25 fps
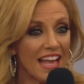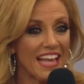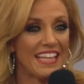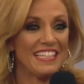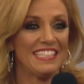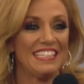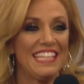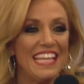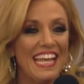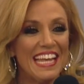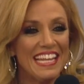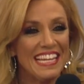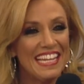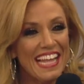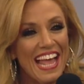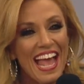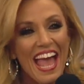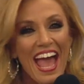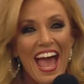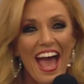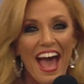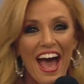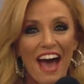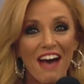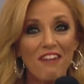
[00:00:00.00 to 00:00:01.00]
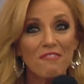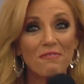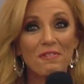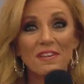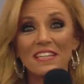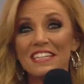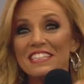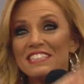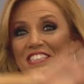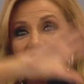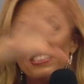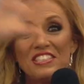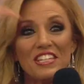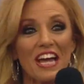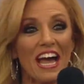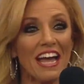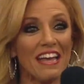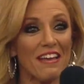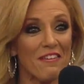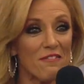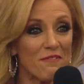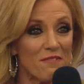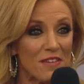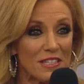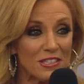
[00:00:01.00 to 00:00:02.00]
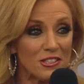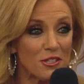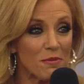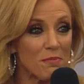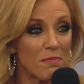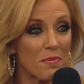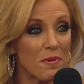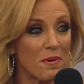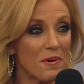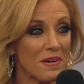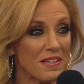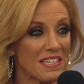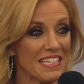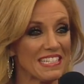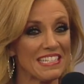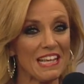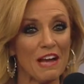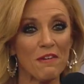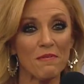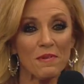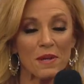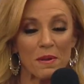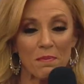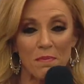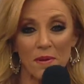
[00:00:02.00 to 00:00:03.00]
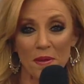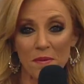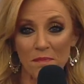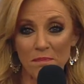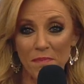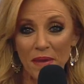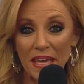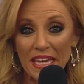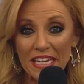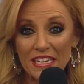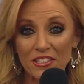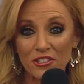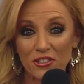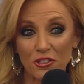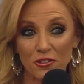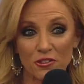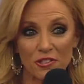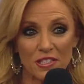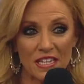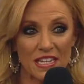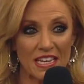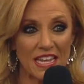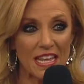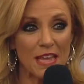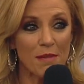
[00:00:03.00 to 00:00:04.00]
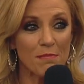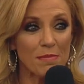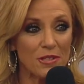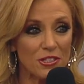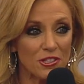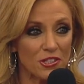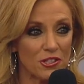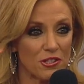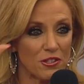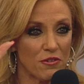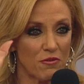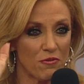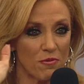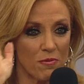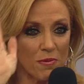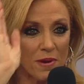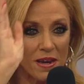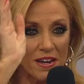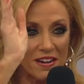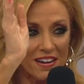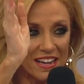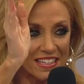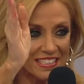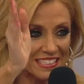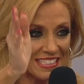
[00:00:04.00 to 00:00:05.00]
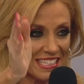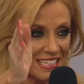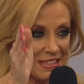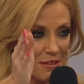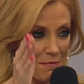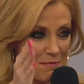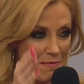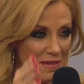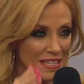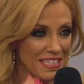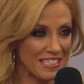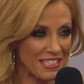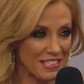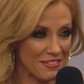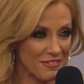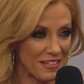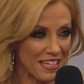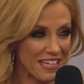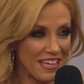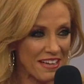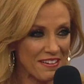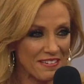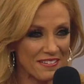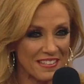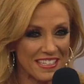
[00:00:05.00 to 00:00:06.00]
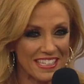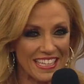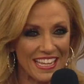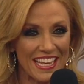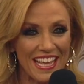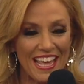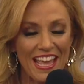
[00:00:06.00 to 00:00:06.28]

I said, I want a giant vision board because I want to put pictures and images of where I see the ministry going